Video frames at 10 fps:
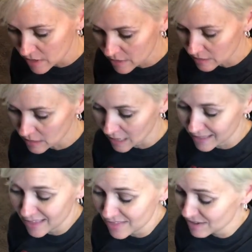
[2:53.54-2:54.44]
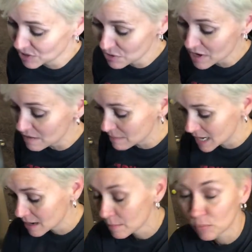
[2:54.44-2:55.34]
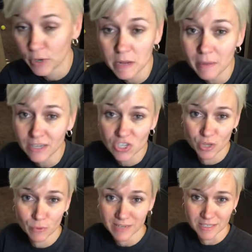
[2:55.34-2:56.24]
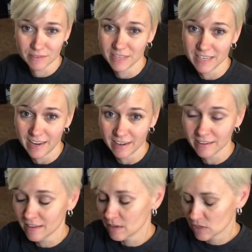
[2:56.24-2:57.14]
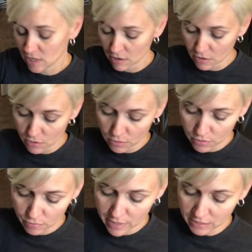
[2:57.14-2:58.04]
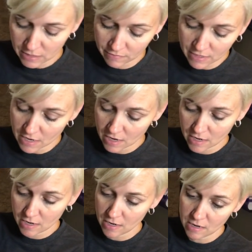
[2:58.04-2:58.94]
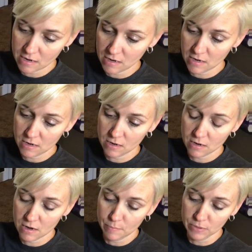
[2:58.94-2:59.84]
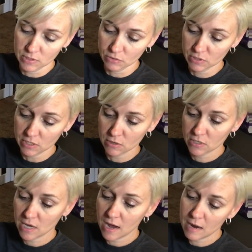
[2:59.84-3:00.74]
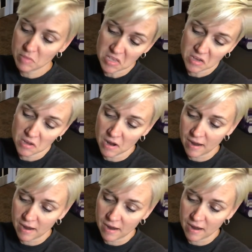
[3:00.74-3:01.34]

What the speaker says: this, and then this will get me pretty much the rest of the day. So the rest of the day up until dinner time, and then I